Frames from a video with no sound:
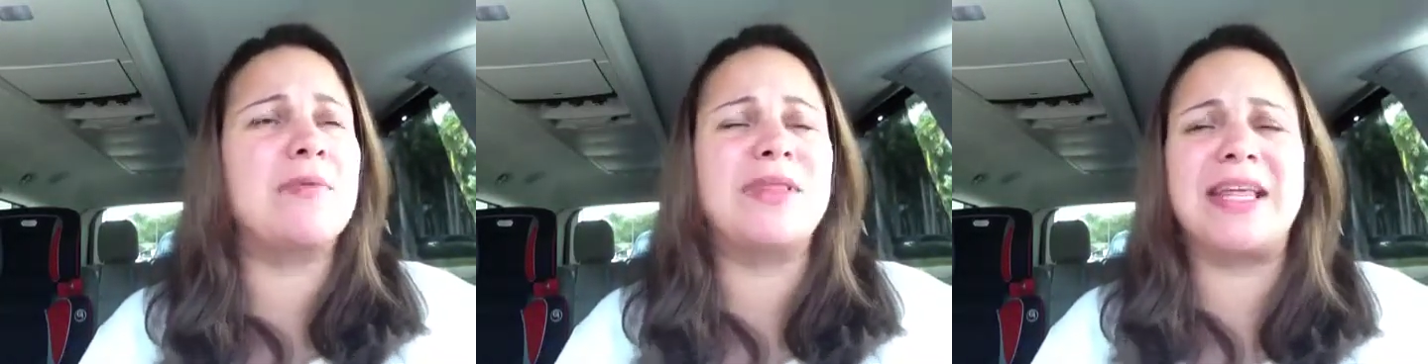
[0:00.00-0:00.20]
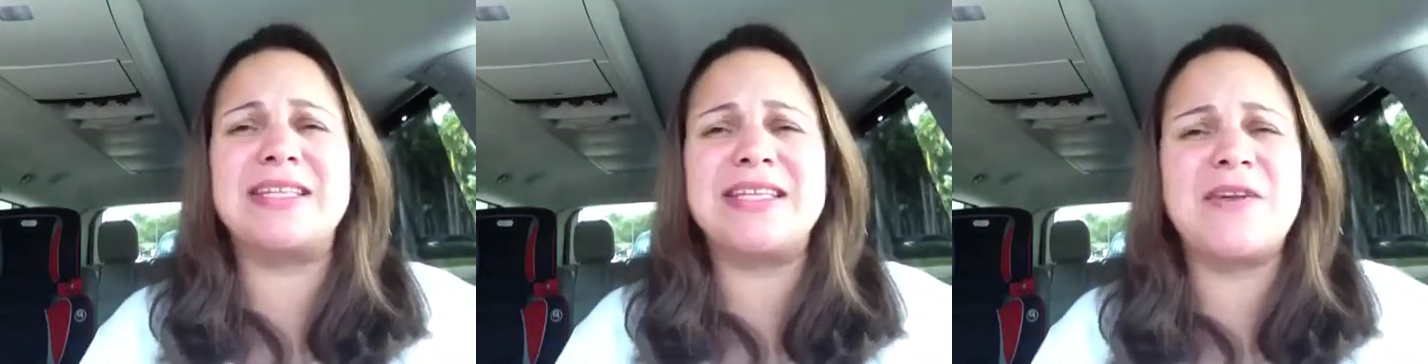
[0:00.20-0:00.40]

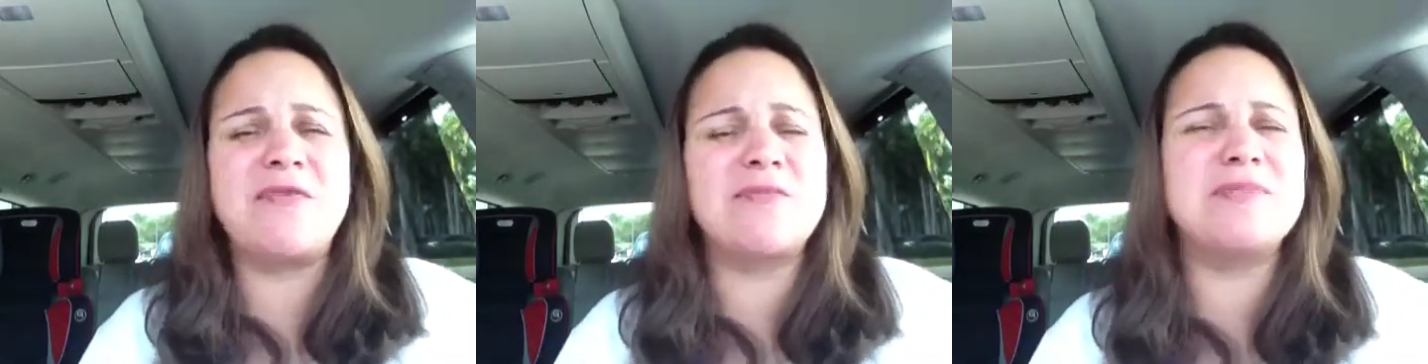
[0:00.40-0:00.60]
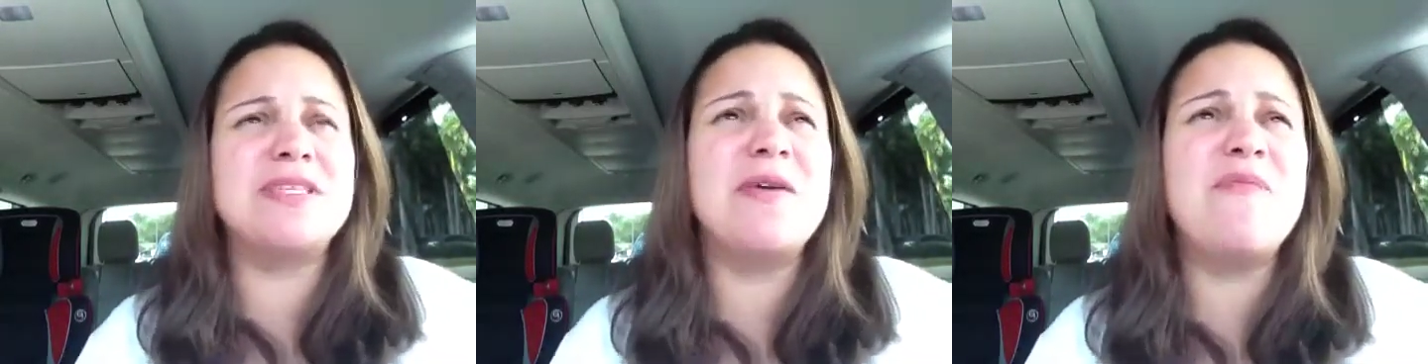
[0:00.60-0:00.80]
let's say
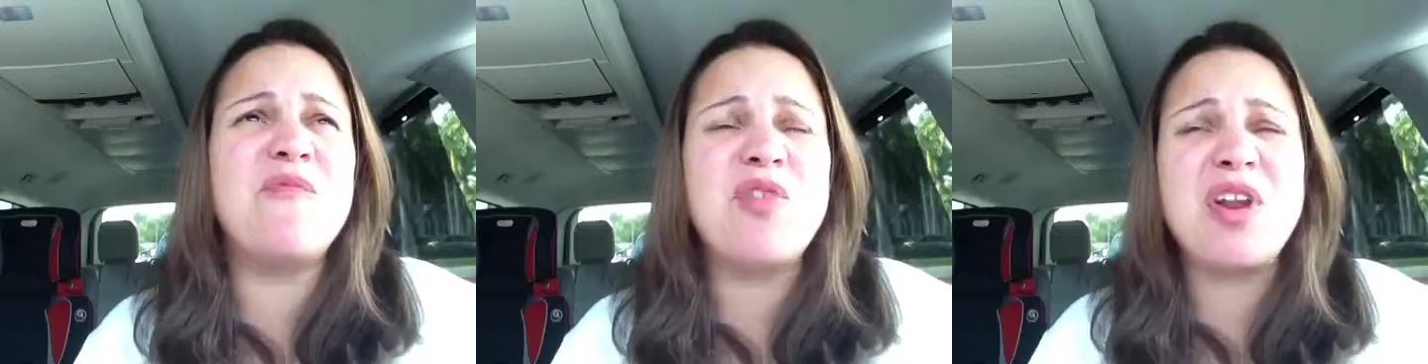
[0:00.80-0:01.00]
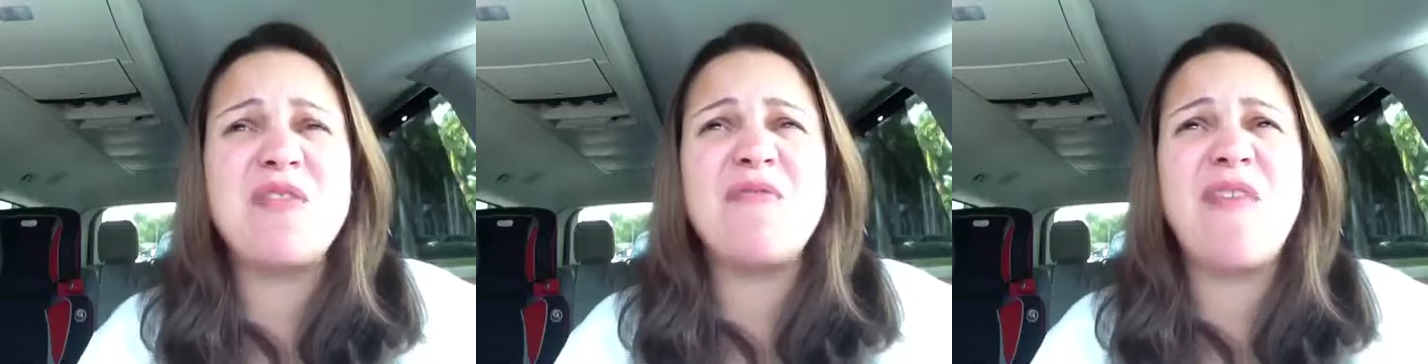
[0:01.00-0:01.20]
from
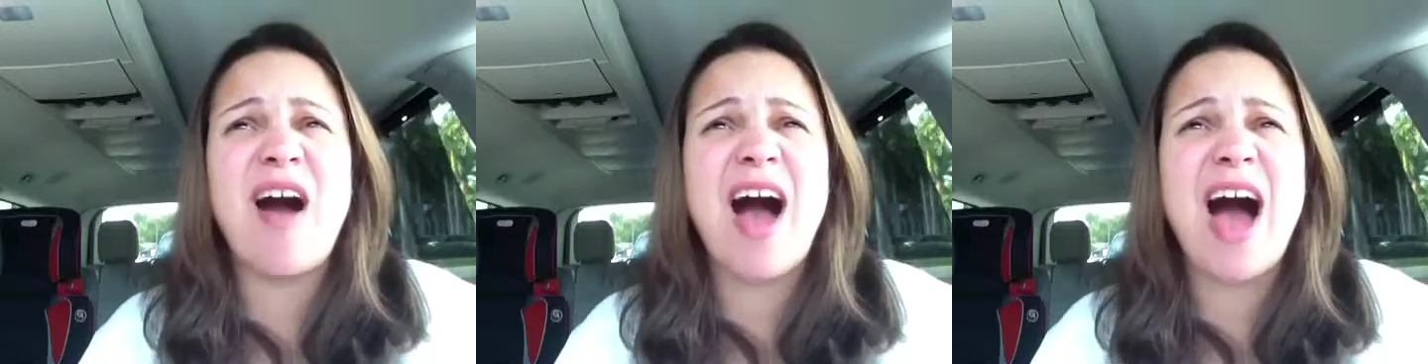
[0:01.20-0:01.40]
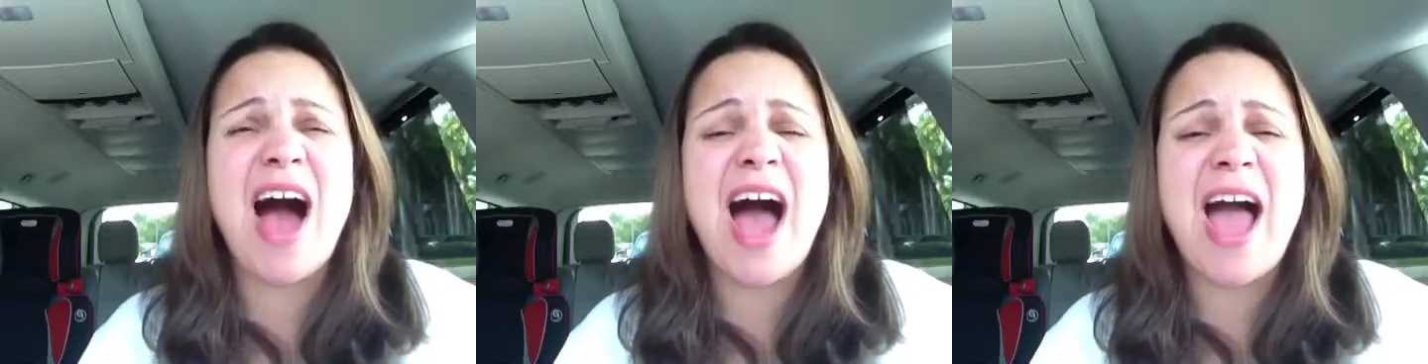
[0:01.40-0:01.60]

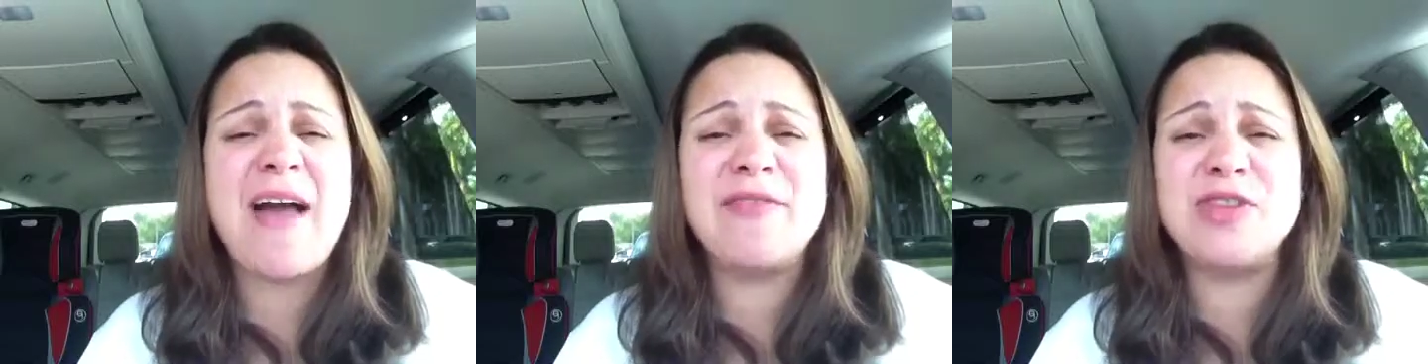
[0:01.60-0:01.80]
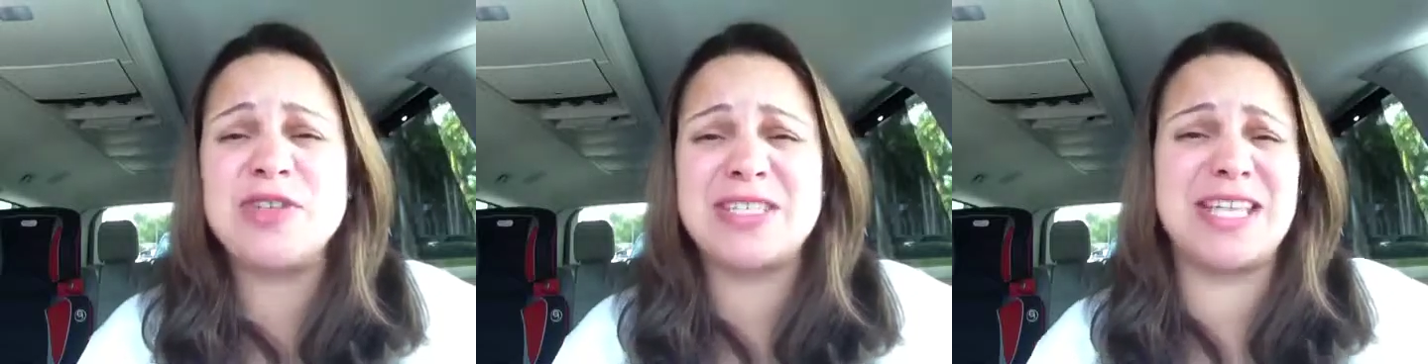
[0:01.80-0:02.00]

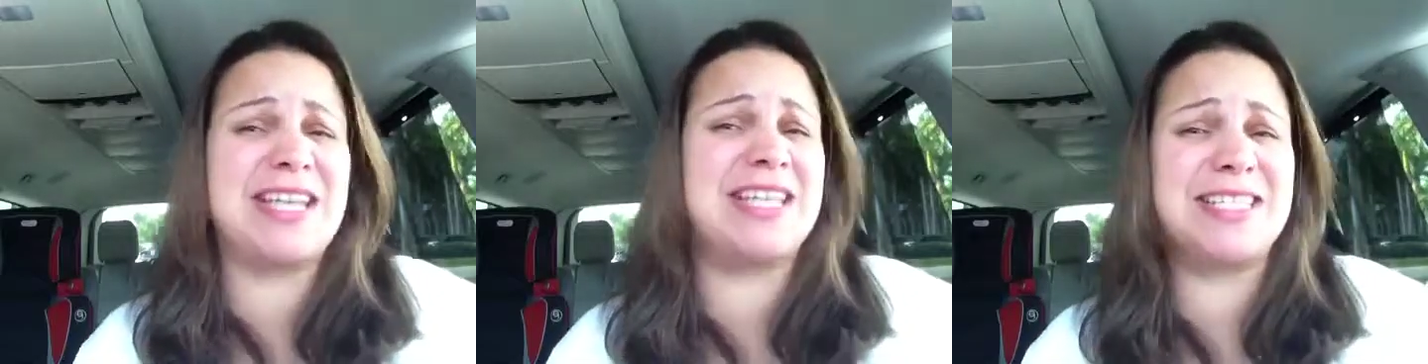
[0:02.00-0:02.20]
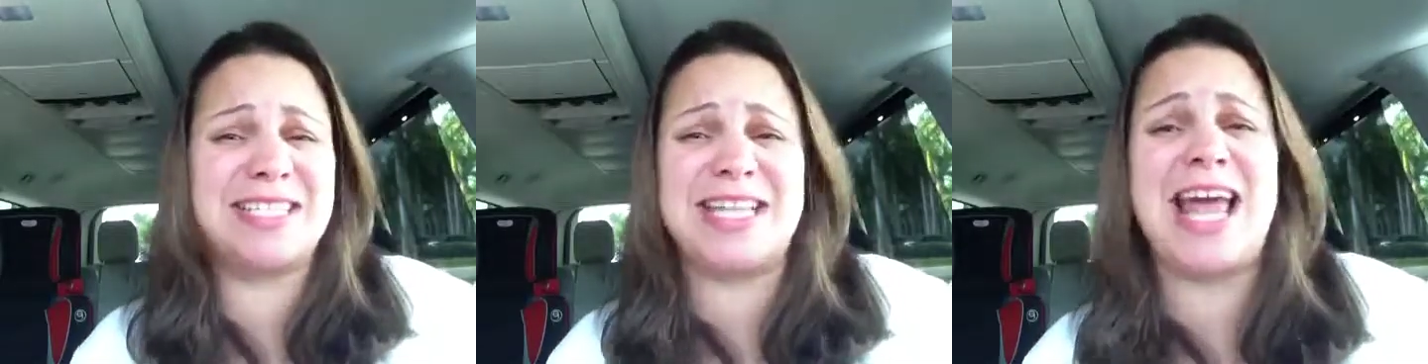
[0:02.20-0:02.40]
7:45 to as late
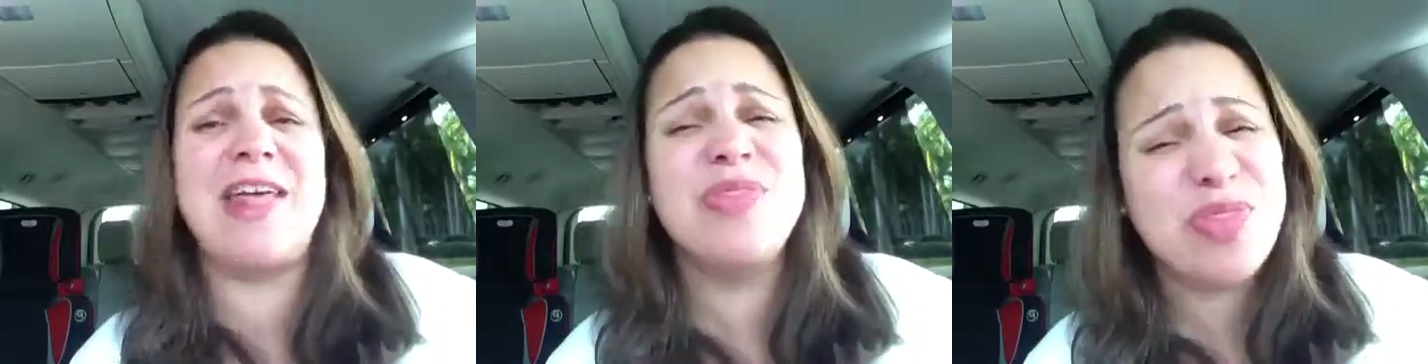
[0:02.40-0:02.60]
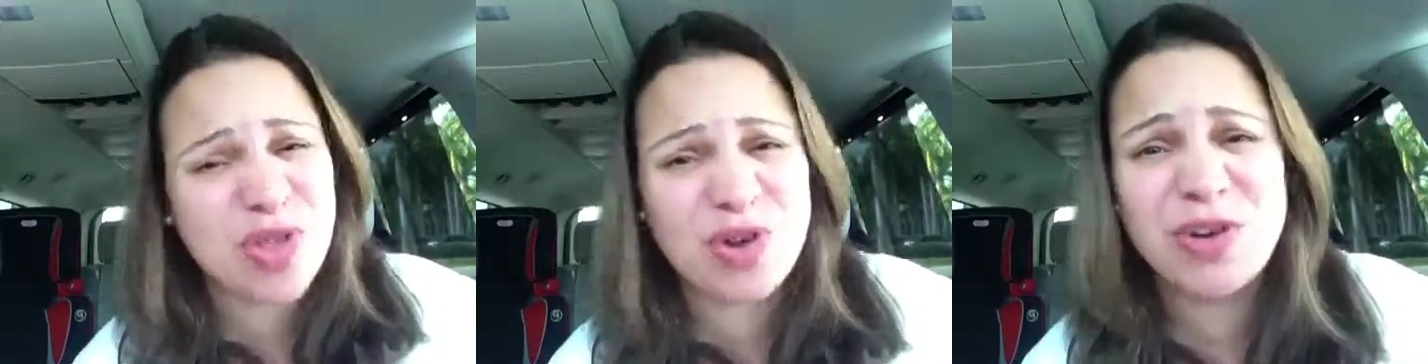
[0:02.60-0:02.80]
as
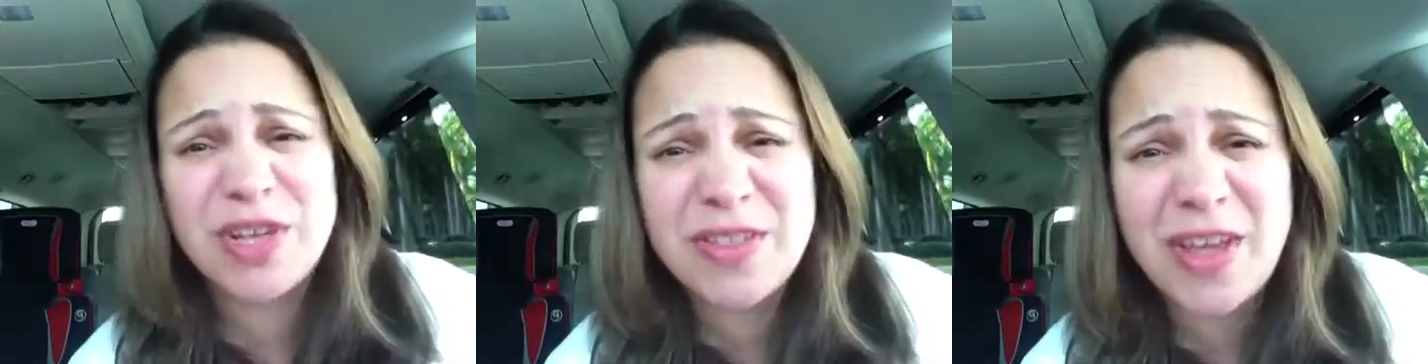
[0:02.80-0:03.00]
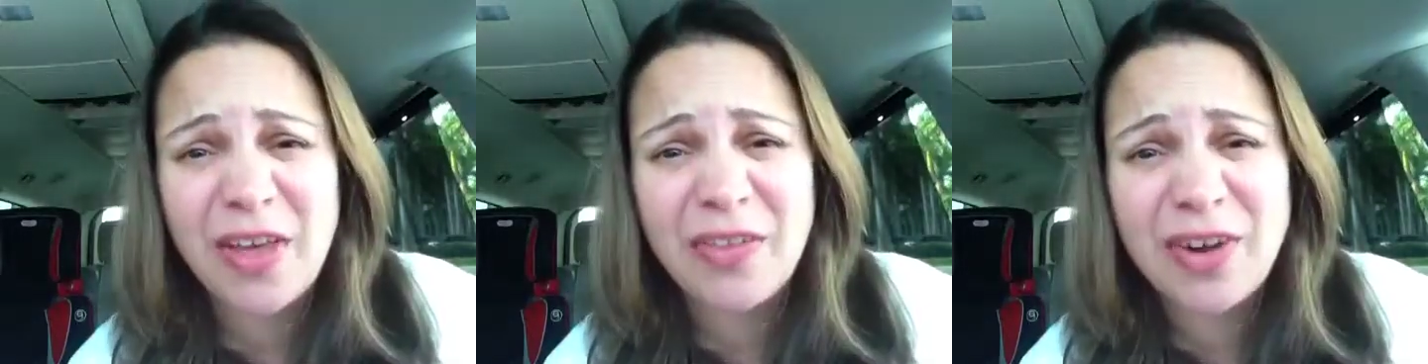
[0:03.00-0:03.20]

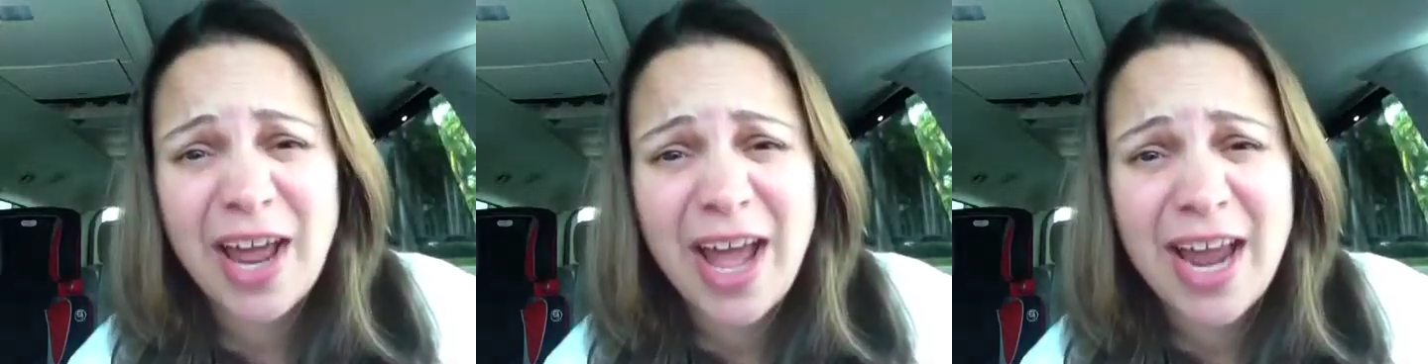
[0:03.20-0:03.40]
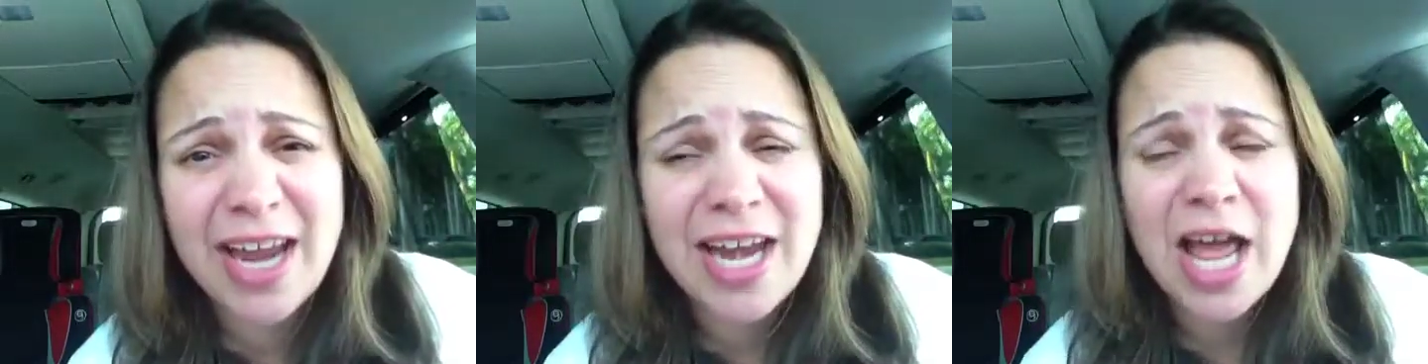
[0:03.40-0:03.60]
10:30 the other
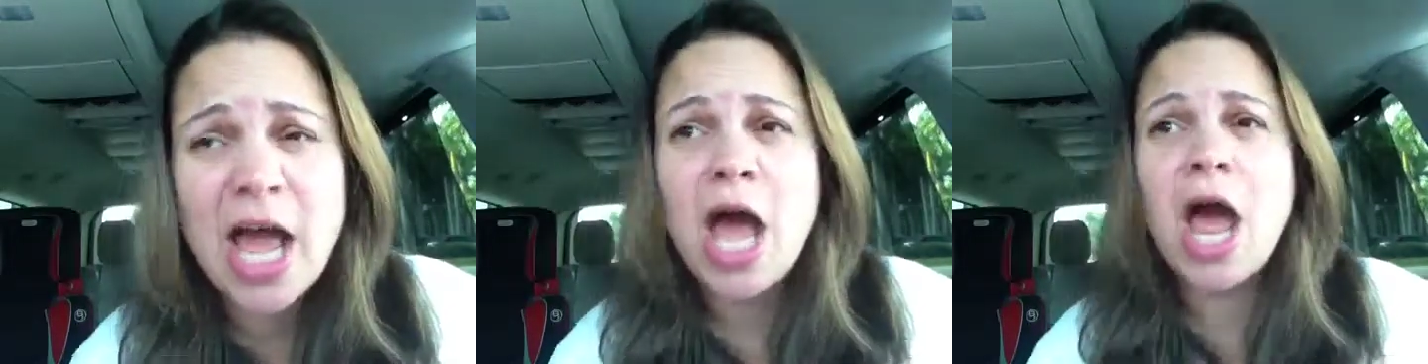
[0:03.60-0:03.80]
night,